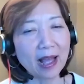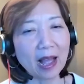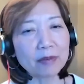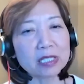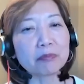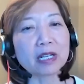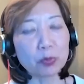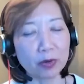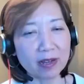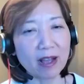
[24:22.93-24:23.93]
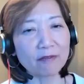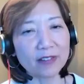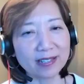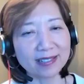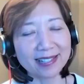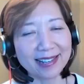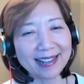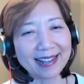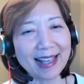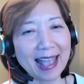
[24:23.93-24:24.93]
I was much more confident
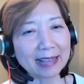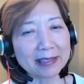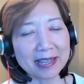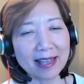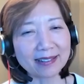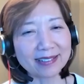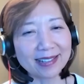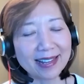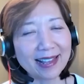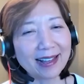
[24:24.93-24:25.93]
at the end.